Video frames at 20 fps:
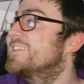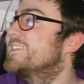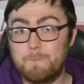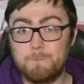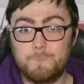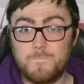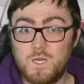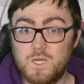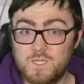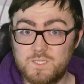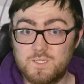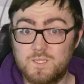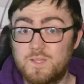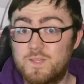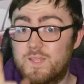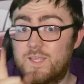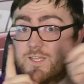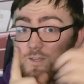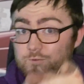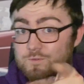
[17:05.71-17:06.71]
But
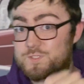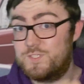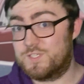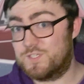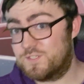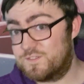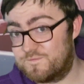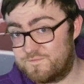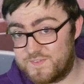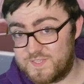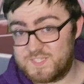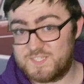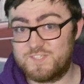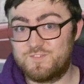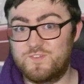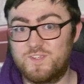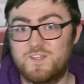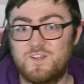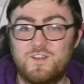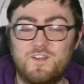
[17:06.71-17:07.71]
they don't just fit
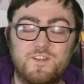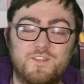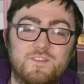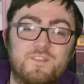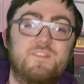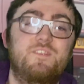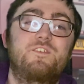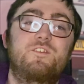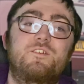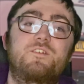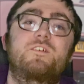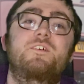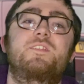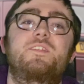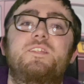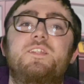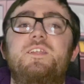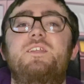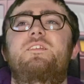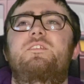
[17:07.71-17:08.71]
straight on. You're
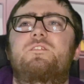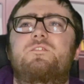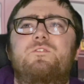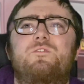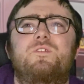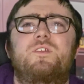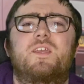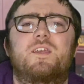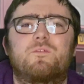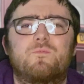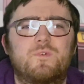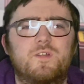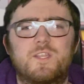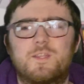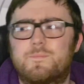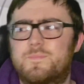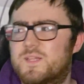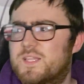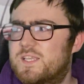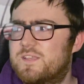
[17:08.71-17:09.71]
gonna need to get what I
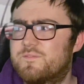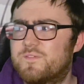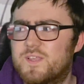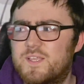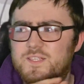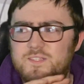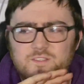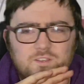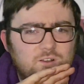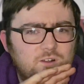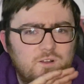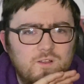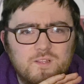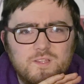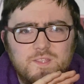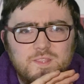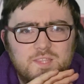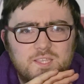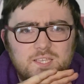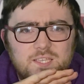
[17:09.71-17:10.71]
believe is
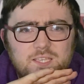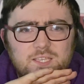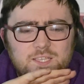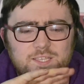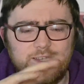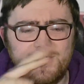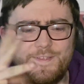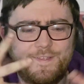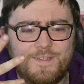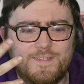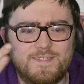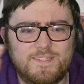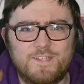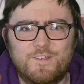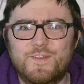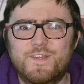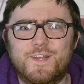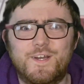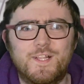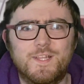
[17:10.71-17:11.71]
called the
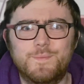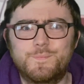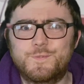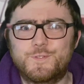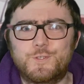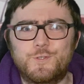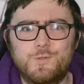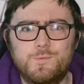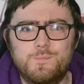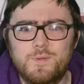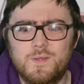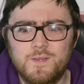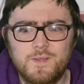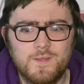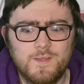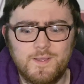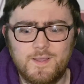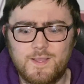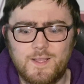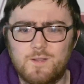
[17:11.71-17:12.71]
steering column tube,
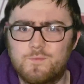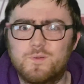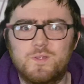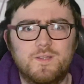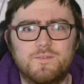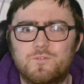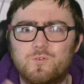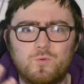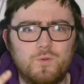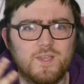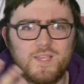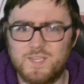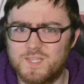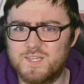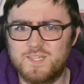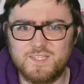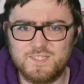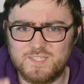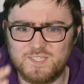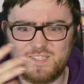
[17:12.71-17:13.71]
and whatever way it
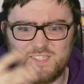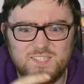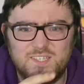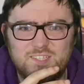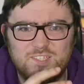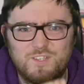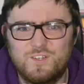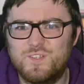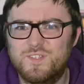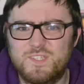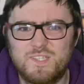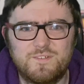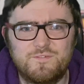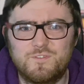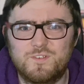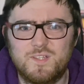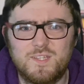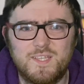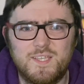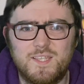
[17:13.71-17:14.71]
is, it sits on
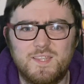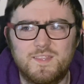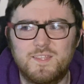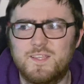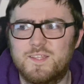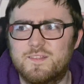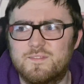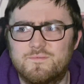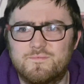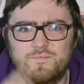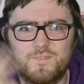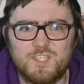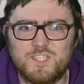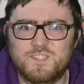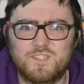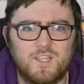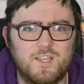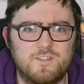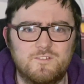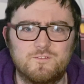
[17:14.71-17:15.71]
differently than the
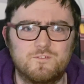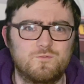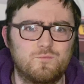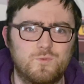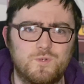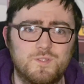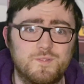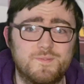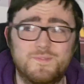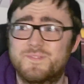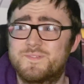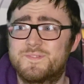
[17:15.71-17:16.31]
standard one.